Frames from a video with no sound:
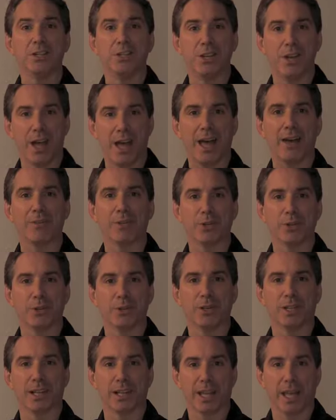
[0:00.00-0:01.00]
do you have a
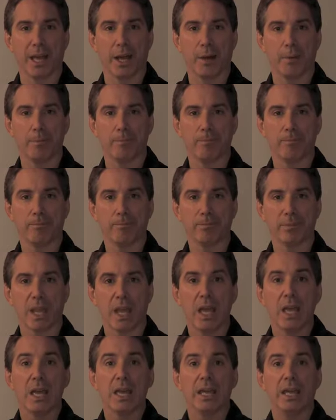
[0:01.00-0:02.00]
Google account?
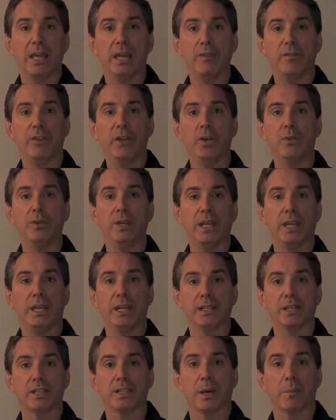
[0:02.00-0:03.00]
If you
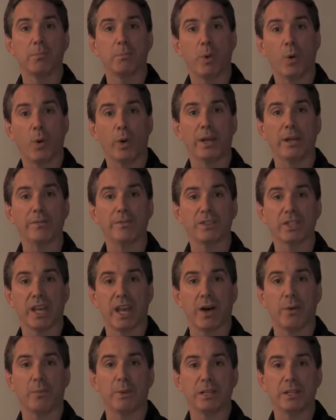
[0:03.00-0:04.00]
need some
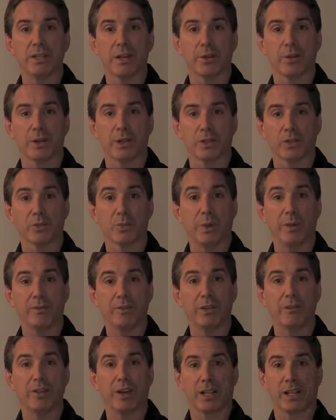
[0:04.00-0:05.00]
point-of-sale materials, we've
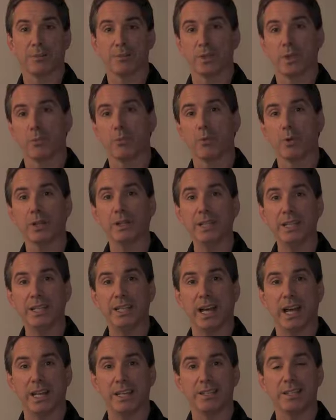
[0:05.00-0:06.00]
developed some really
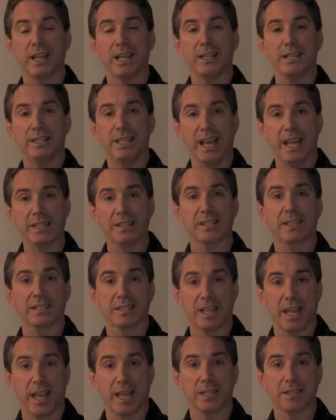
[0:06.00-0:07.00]
nice
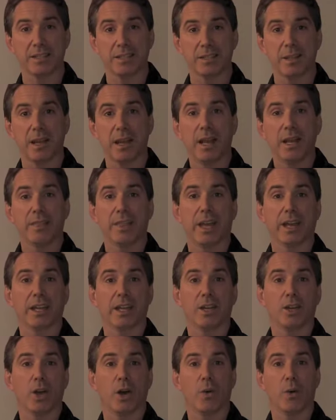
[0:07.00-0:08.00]
desk tents that
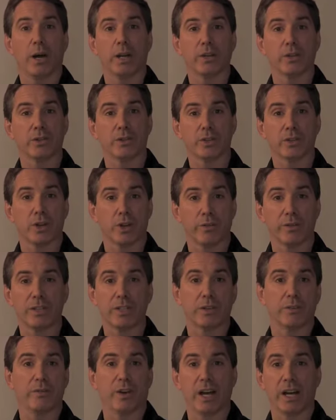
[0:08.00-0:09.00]
can go on your
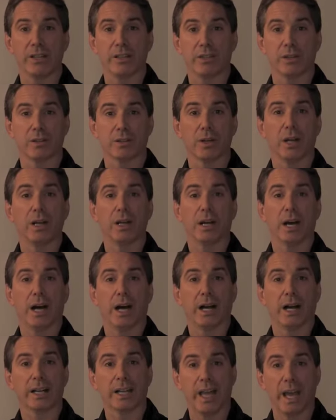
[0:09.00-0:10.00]
service advisor
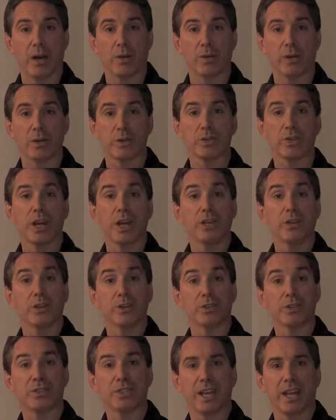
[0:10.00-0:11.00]
counters,
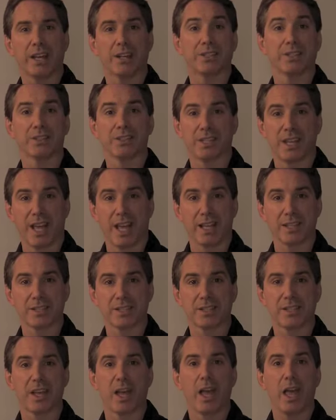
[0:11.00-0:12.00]
your sales
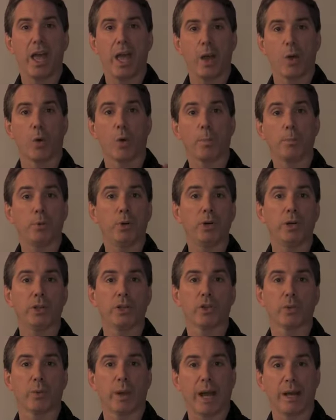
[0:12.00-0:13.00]
desks, or
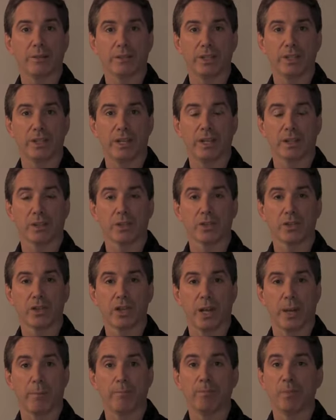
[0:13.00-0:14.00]
put throughout the
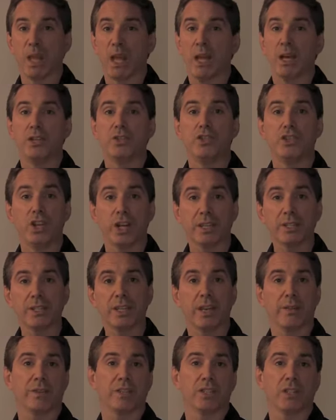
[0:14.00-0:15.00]
dealership. Just
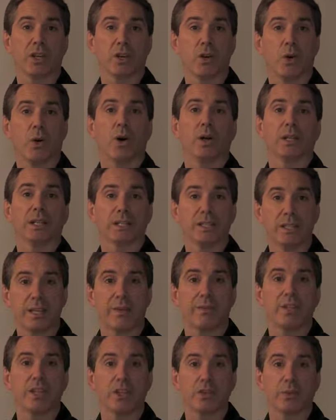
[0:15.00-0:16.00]
give us a call at
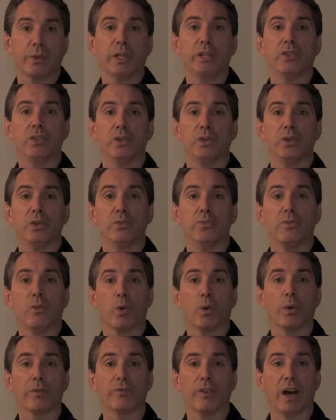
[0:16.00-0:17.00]

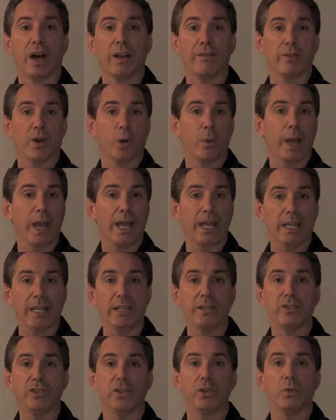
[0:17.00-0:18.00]

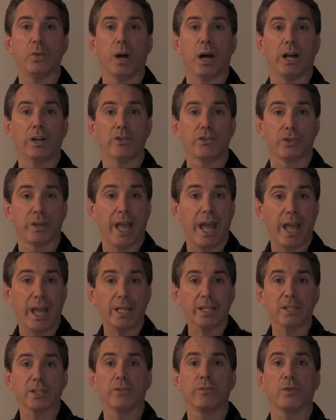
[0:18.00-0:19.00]
732-450-8200.
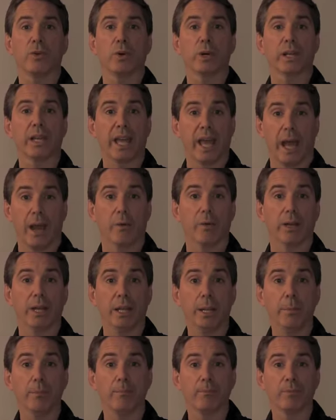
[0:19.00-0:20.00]
Ask for
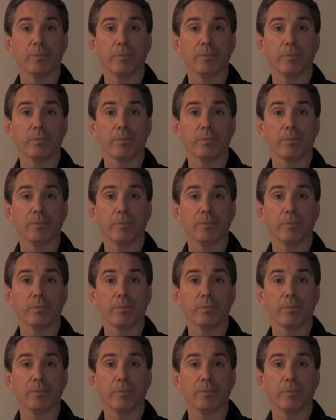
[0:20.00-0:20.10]
Carrie,